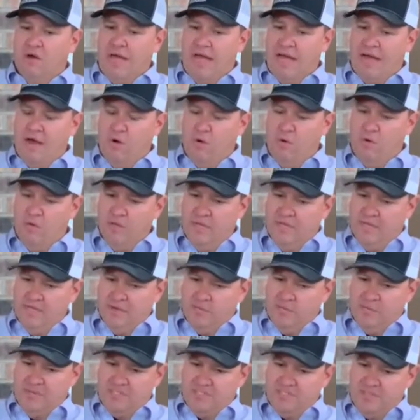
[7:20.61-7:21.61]
how
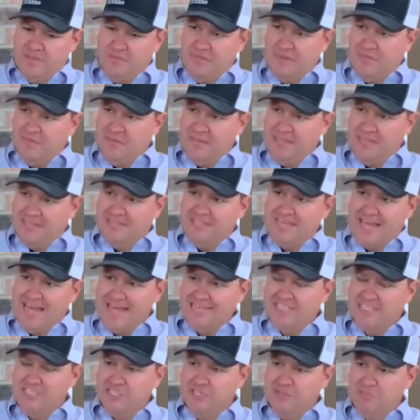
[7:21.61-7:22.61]
we said that they
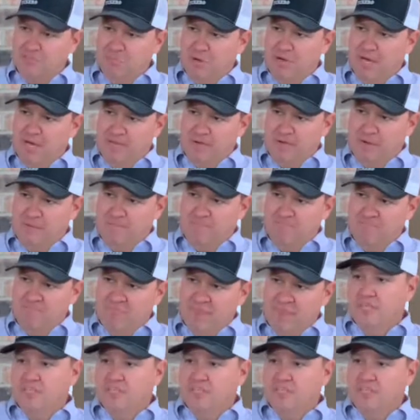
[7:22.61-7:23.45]
attach to the bottom.